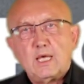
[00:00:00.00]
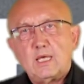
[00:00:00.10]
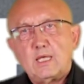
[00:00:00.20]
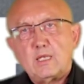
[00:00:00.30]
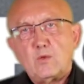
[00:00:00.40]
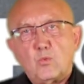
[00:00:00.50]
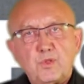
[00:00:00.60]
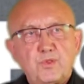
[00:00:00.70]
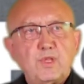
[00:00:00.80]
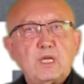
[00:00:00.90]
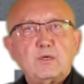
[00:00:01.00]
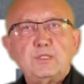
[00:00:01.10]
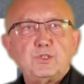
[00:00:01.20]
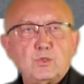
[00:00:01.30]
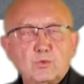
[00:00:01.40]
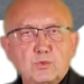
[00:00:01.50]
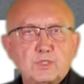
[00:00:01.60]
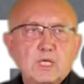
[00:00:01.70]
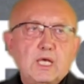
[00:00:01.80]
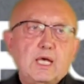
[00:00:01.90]
with their
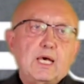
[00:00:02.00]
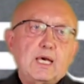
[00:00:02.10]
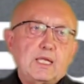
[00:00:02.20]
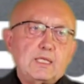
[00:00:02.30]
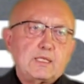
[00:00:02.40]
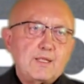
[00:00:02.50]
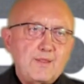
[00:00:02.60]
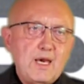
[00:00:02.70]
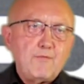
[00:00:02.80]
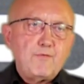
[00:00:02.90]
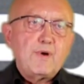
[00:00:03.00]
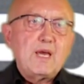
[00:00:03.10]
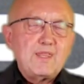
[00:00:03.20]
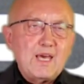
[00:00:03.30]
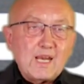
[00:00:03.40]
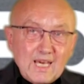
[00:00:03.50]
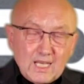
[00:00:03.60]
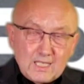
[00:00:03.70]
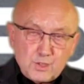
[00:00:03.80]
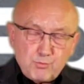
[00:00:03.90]
issues, and then
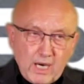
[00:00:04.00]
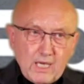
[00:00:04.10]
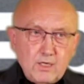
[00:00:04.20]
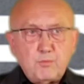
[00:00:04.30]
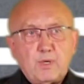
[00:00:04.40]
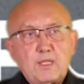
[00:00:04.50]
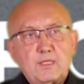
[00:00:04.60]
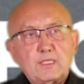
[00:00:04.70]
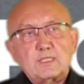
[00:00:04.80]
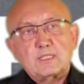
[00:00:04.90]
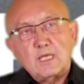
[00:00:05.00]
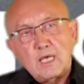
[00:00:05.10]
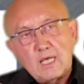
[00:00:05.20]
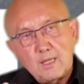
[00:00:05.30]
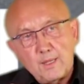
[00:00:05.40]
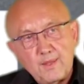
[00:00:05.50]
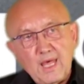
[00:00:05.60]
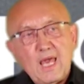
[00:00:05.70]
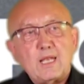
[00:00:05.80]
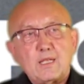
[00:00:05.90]
get inspired by this. And
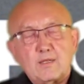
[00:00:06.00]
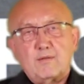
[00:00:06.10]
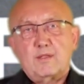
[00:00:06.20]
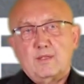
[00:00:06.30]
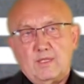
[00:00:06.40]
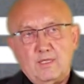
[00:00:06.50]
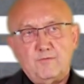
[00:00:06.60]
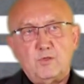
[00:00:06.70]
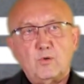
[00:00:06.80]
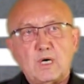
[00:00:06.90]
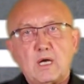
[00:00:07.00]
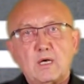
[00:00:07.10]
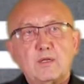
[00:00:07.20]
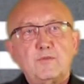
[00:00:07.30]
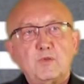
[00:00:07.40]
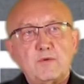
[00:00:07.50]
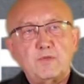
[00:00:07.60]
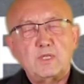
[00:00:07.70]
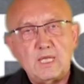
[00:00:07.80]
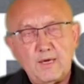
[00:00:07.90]
then, if you have
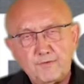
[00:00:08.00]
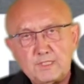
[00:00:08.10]
enough